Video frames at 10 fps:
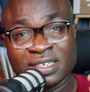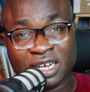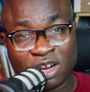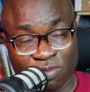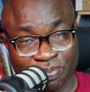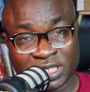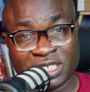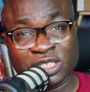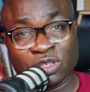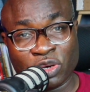the
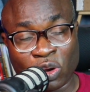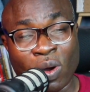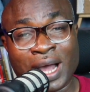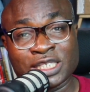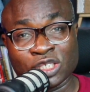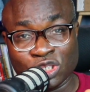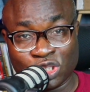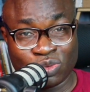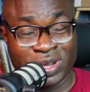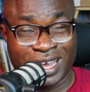competency required to
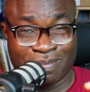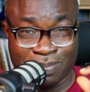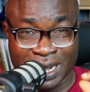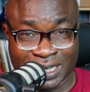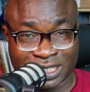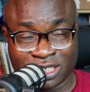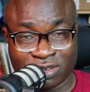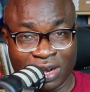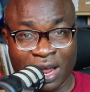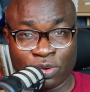do a
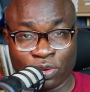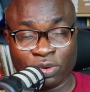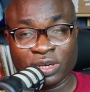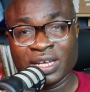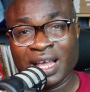particular role,